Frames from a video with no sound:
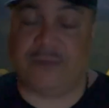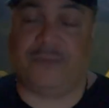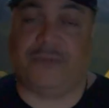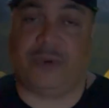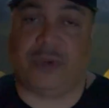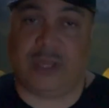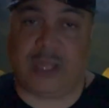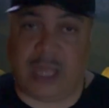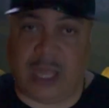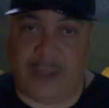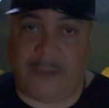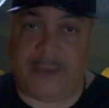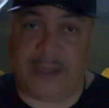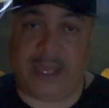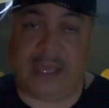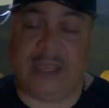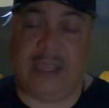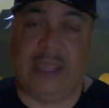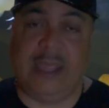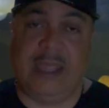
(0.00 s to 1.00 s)
for
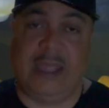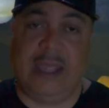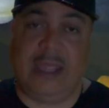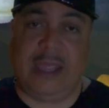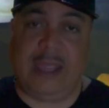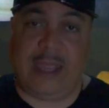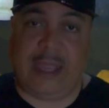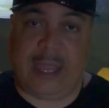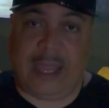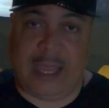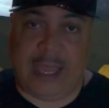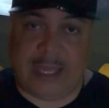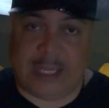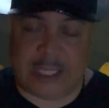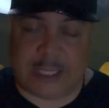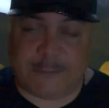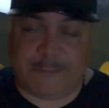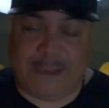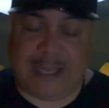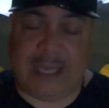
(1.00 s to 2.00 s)
coming and
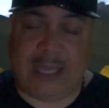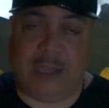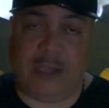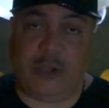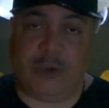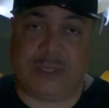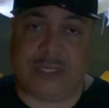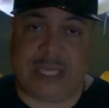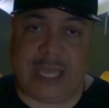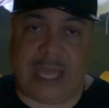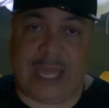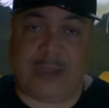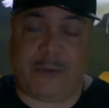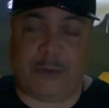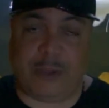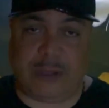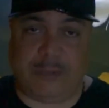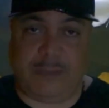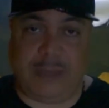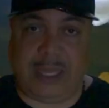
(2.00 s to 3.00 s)
spending your time
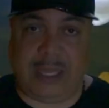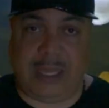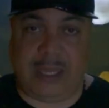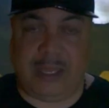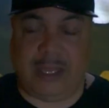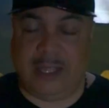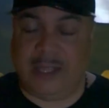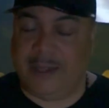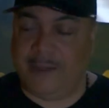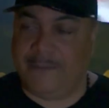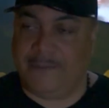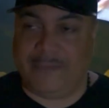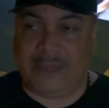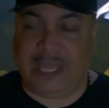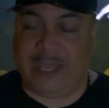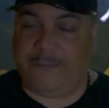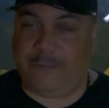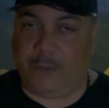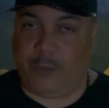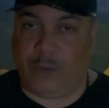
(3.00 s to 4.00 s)
with me.
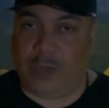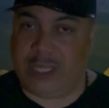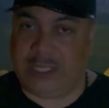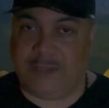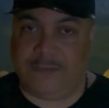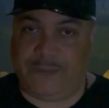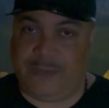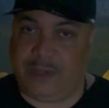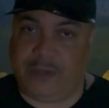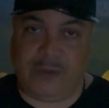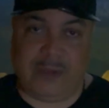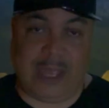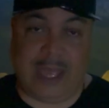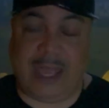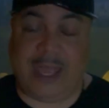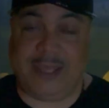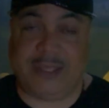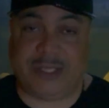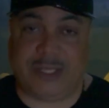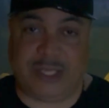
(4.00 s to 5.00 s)
If it wasn't for you
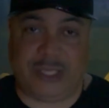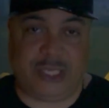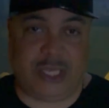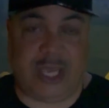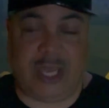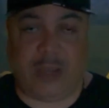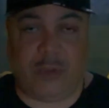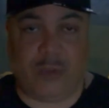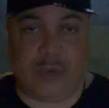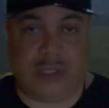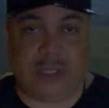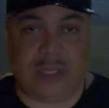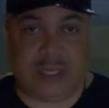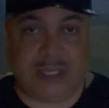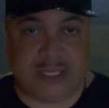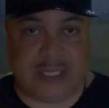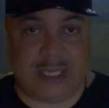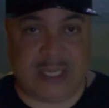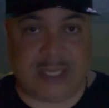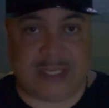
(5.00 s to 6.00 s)
guys, the channel wouldn't
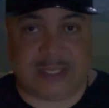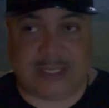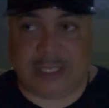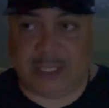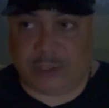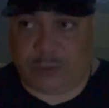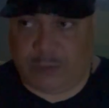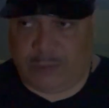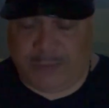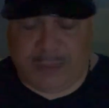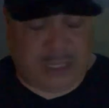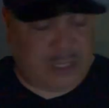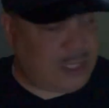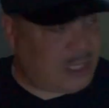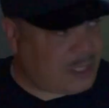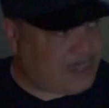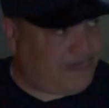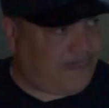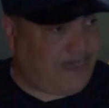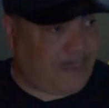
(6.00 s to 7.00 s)
exist. This would be
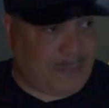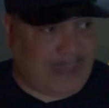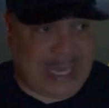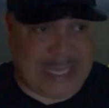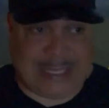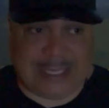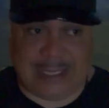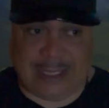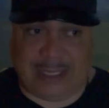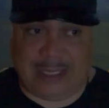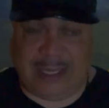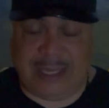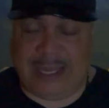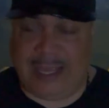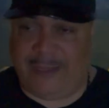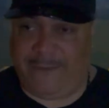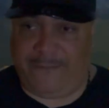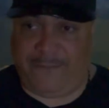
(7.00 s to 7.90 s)
just basically a